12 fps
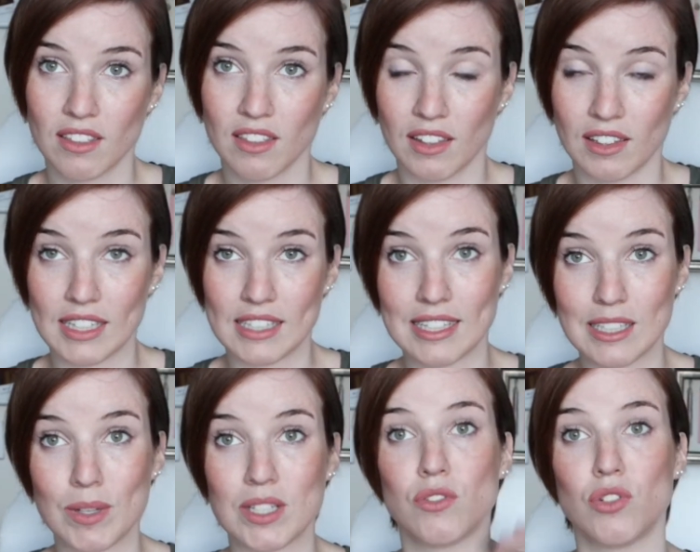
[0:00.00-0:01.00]
the least
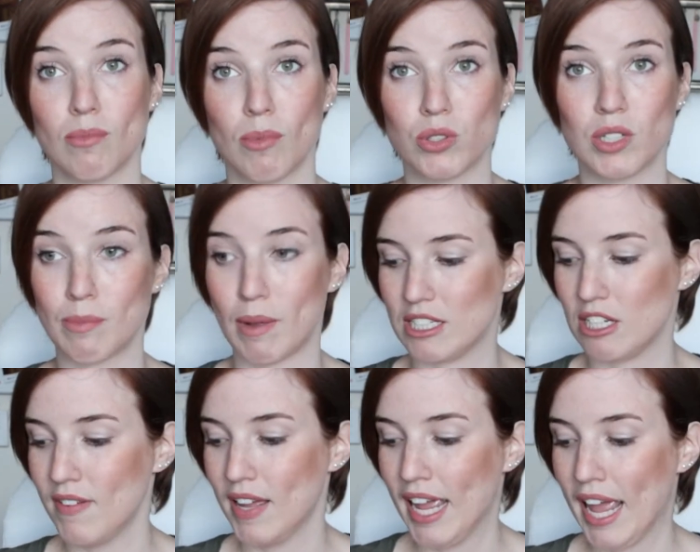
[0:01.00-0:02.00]
expensive to the most
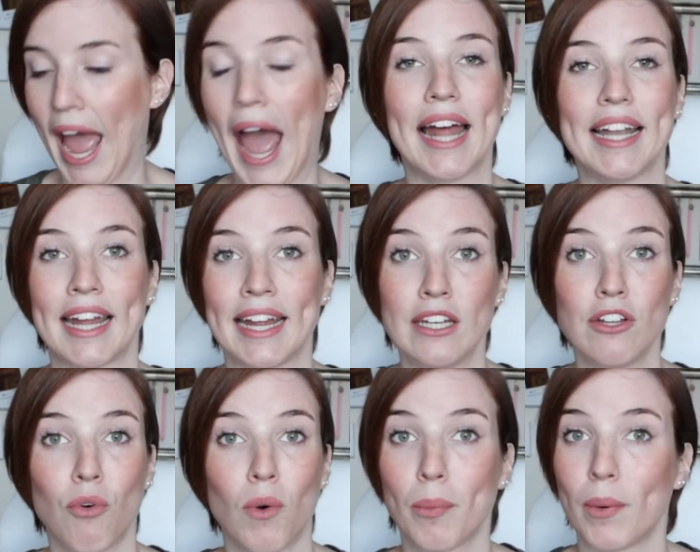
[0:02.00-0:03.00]
expensive at
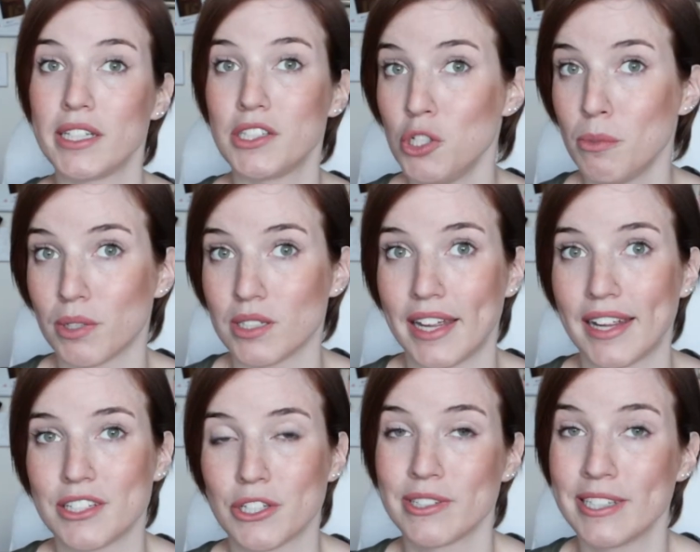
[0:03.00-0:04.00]

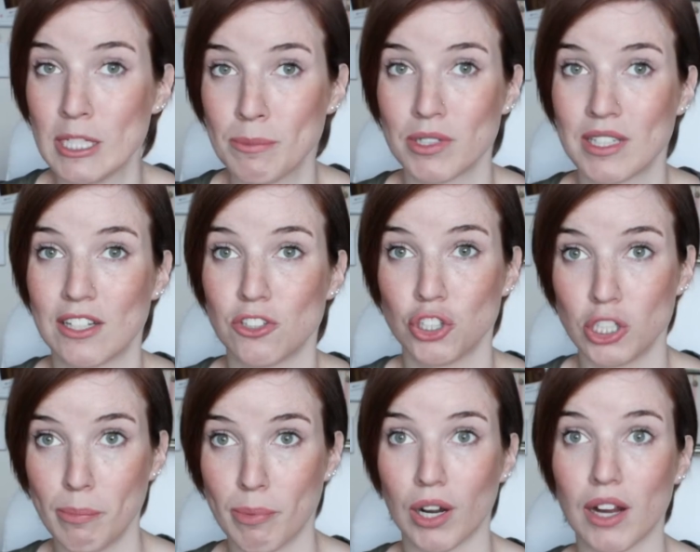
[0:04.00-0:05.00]
94.2%, so 6%
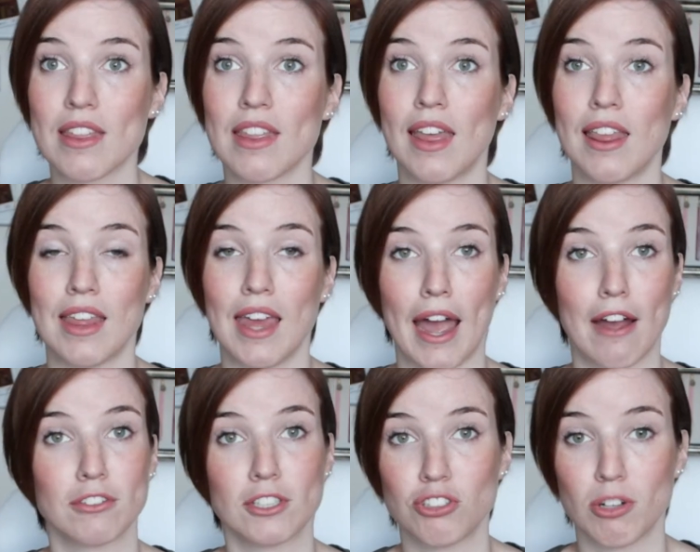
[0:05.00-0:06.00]
cheaper than the
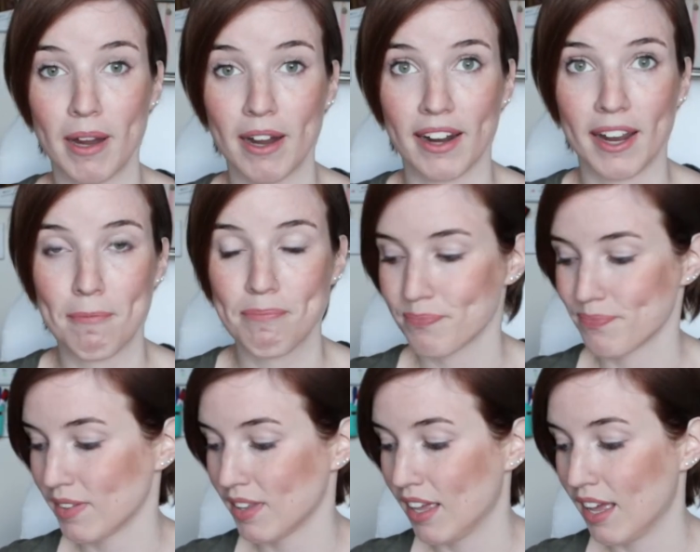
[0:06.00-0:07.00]
average American.
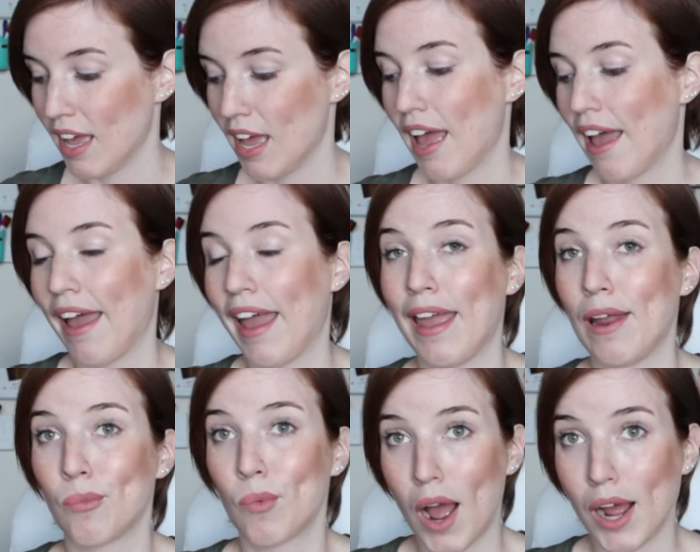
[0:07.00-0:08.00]

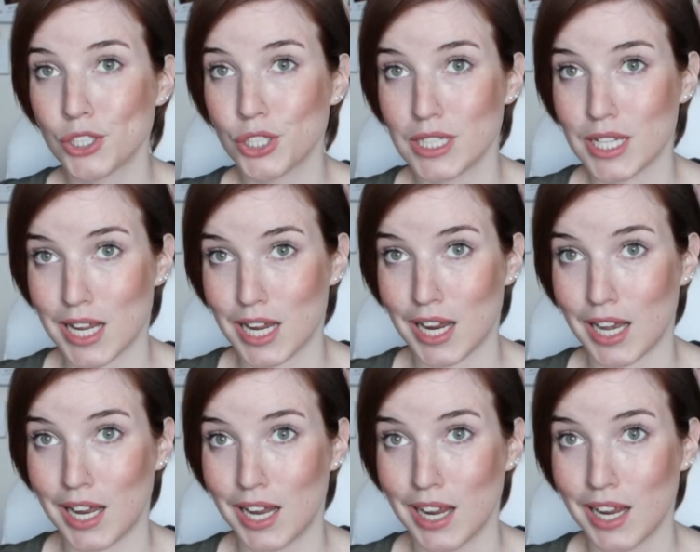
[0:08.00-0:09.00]
And
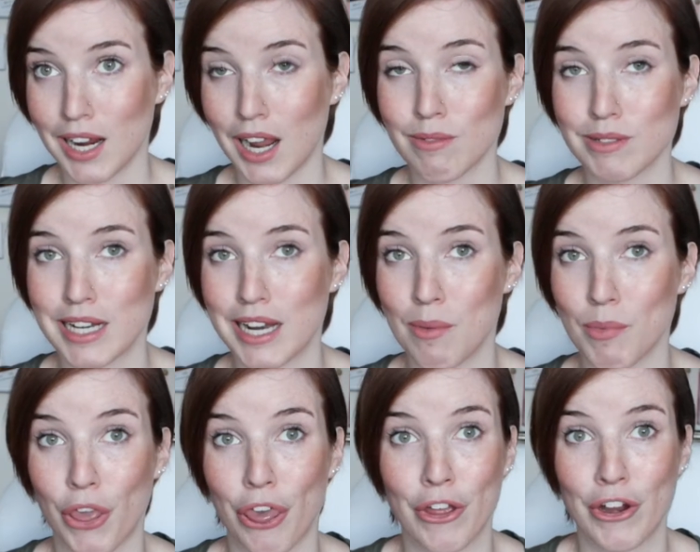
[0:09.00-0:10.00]
Washington comes in at
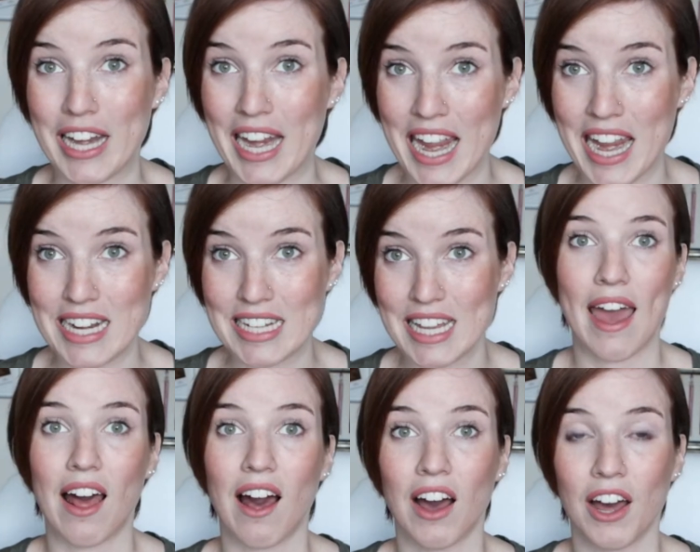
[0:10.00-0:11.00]
number 38
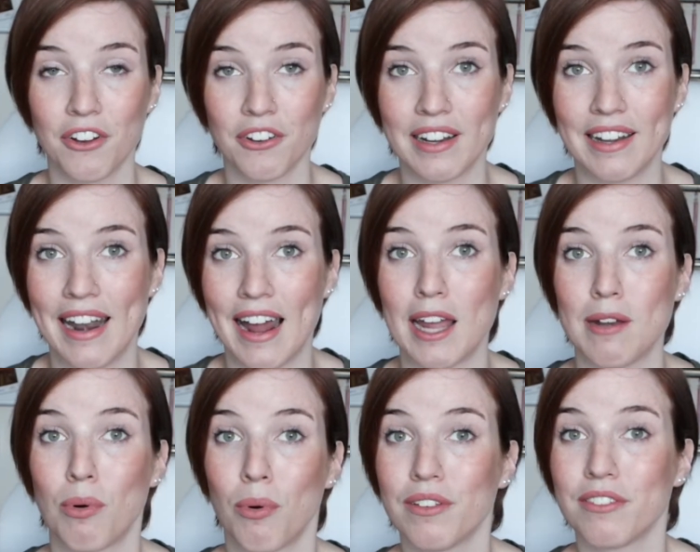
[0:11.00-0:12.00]
at
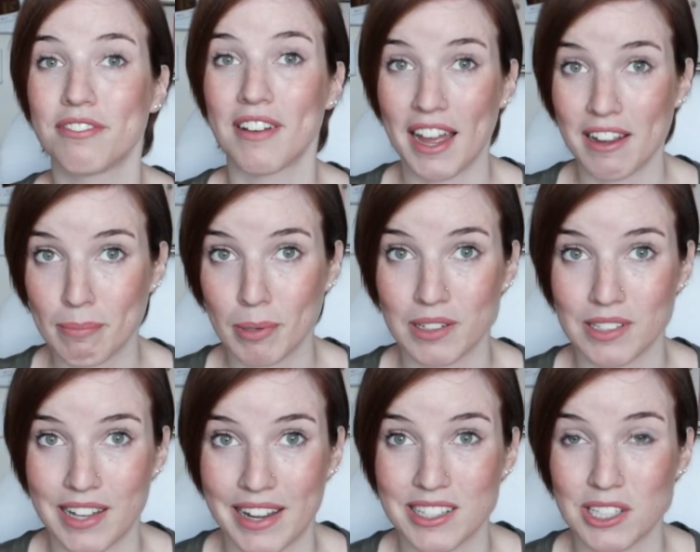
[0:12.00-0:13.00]

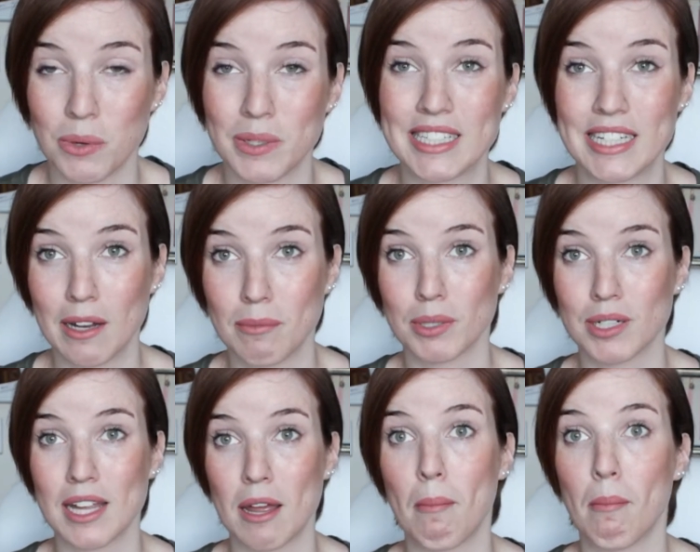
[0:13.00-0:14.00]
109.5%, so it's
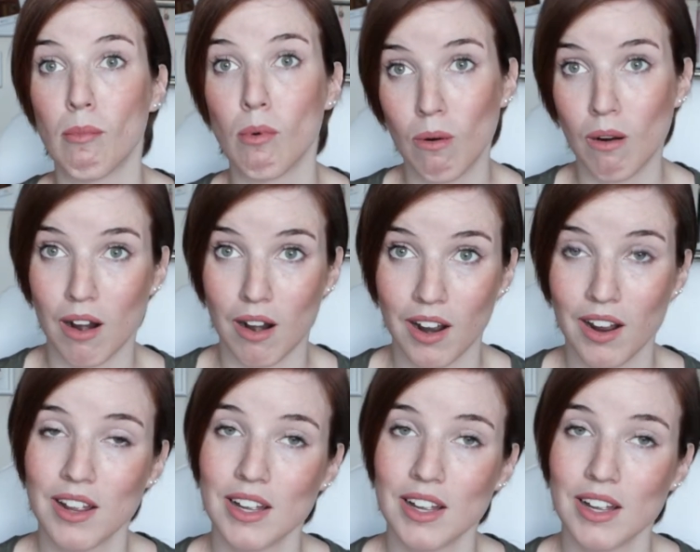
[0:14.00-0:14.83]
10% more